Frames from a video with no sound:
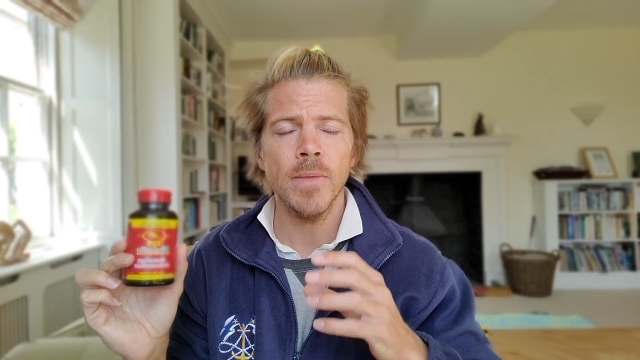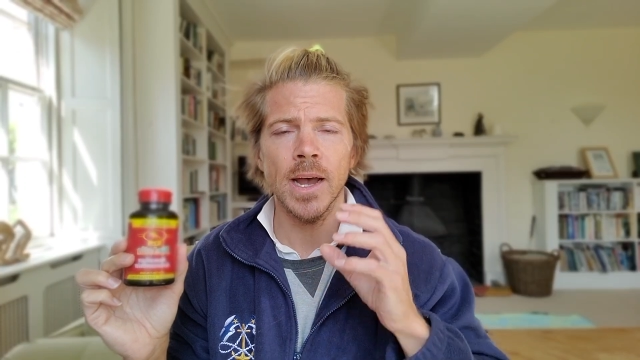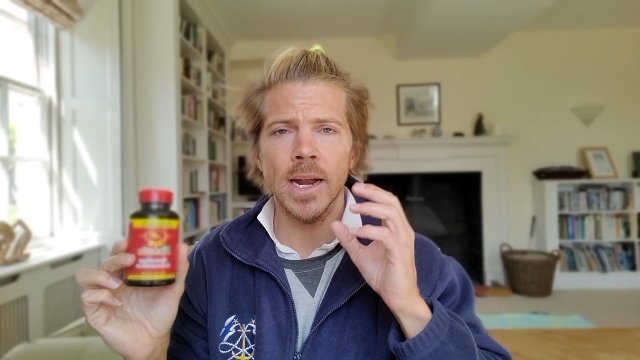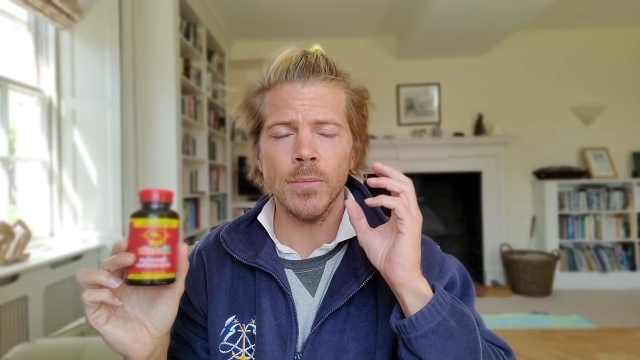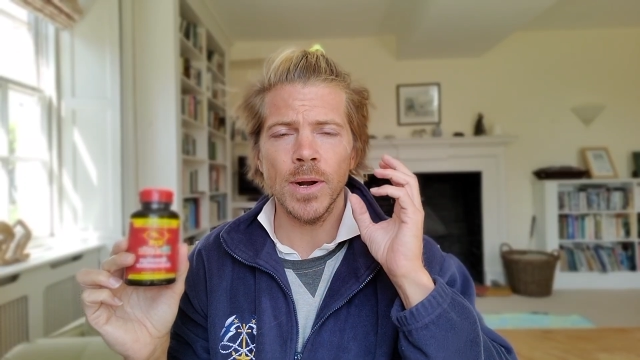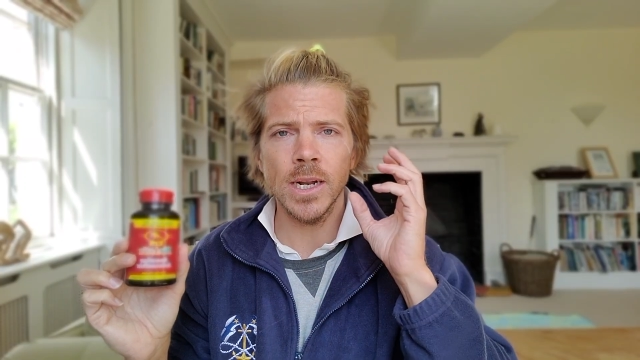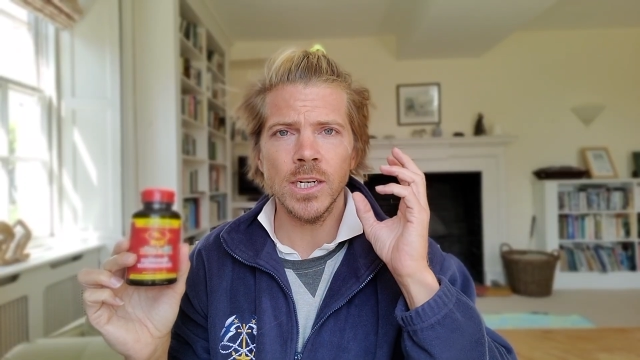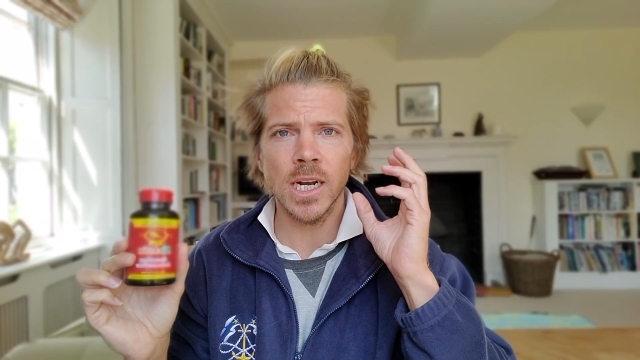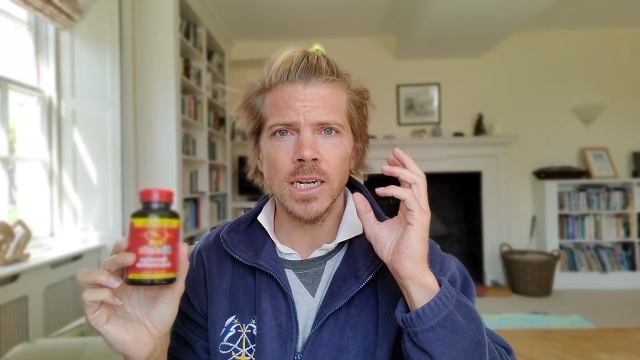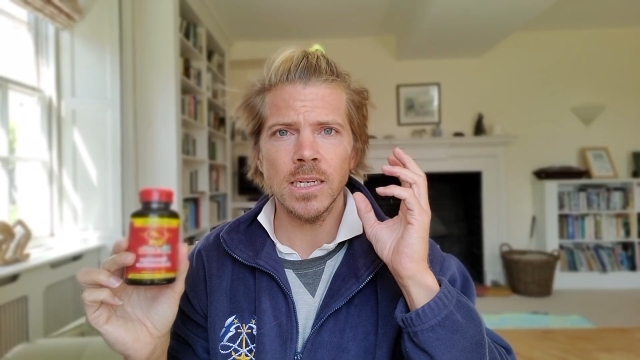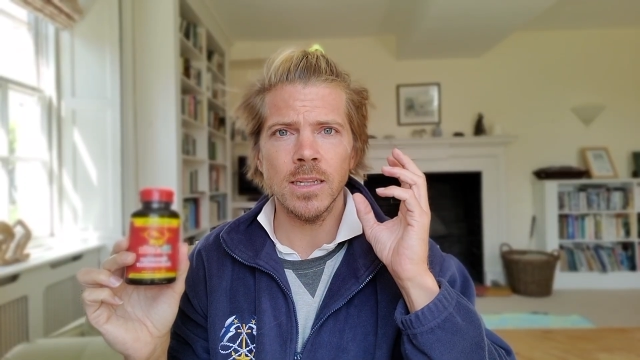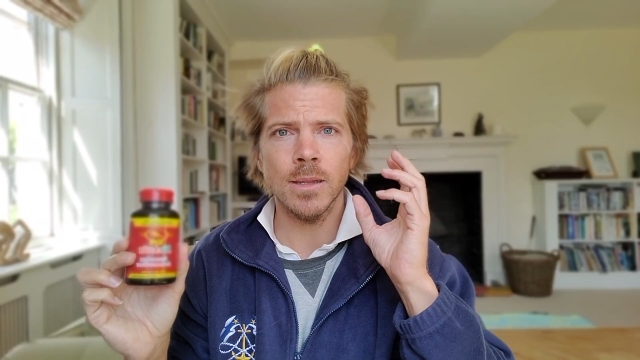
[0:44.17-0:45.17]
And when it
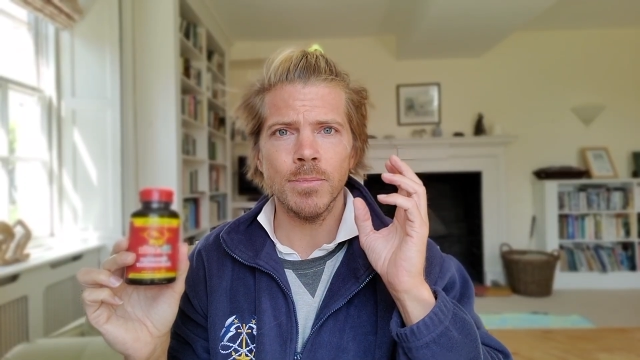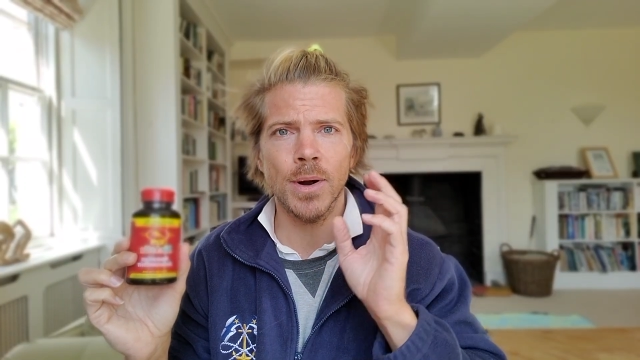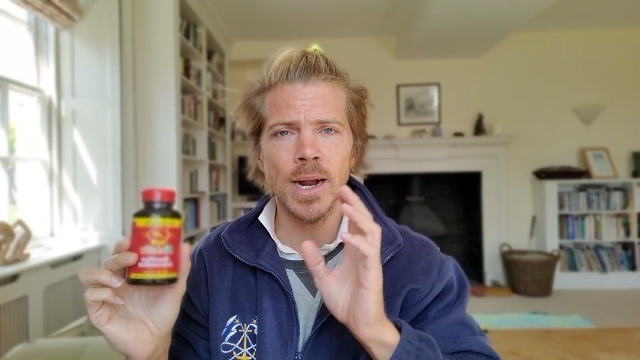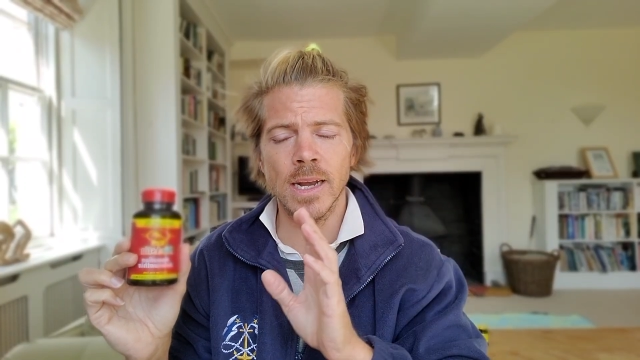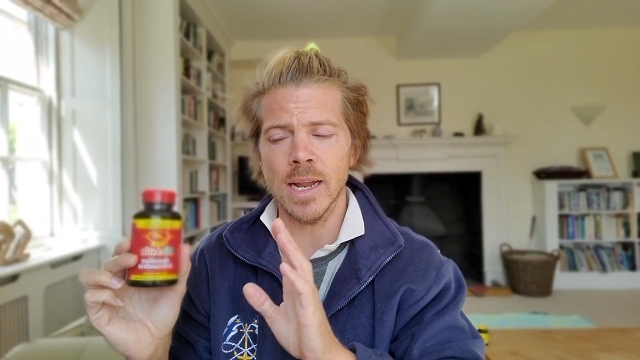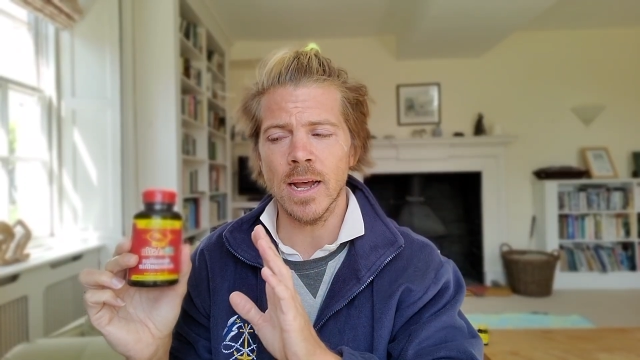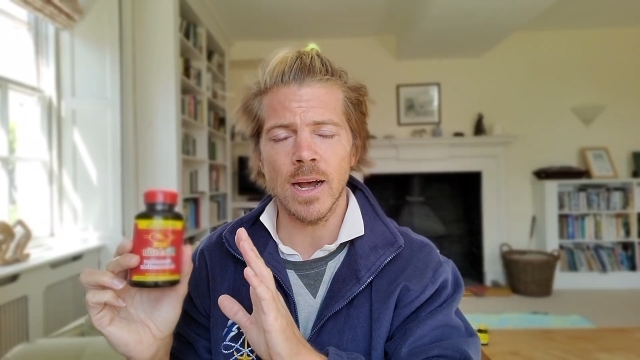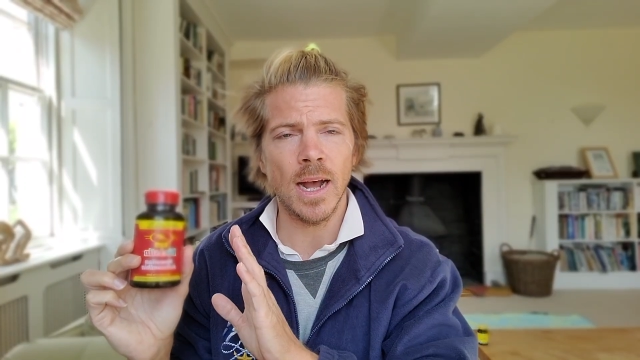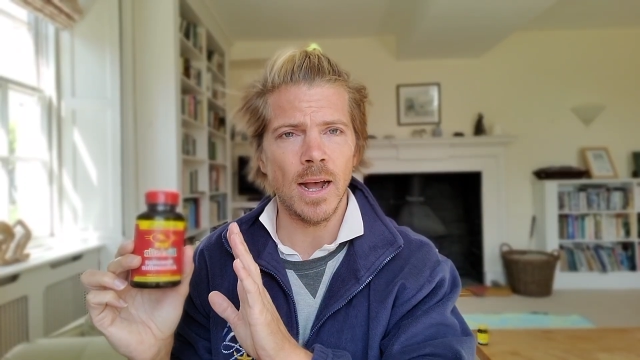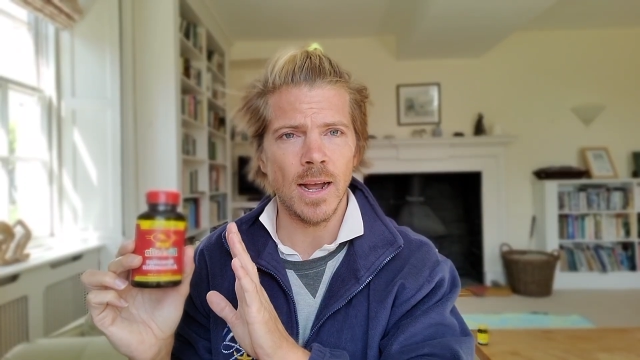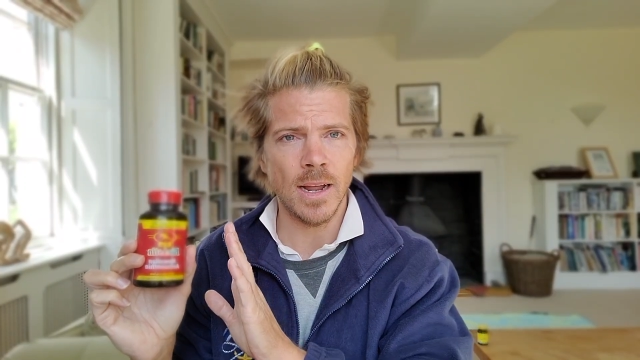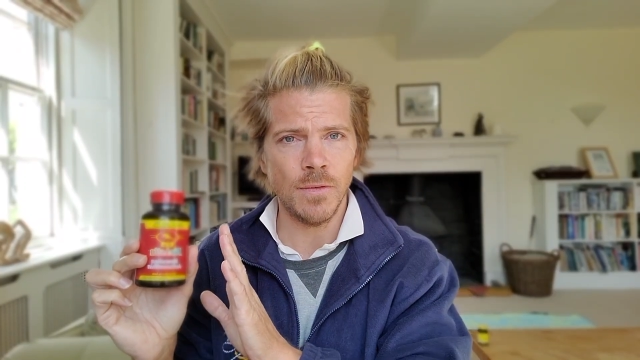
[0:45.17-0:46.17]
chelates in the brain,
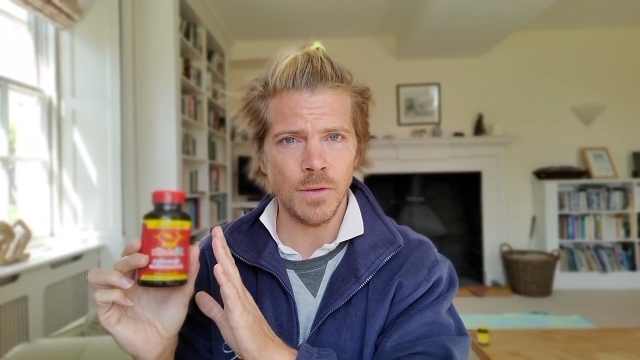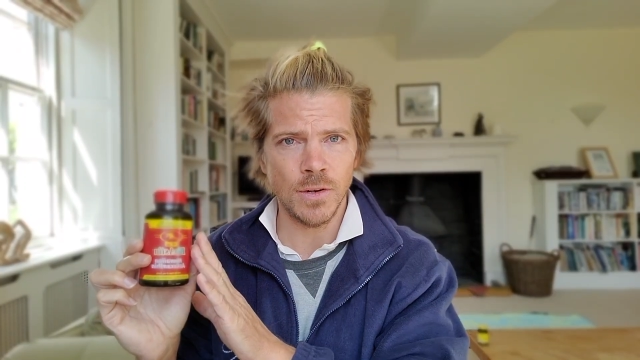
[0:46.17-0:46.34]
if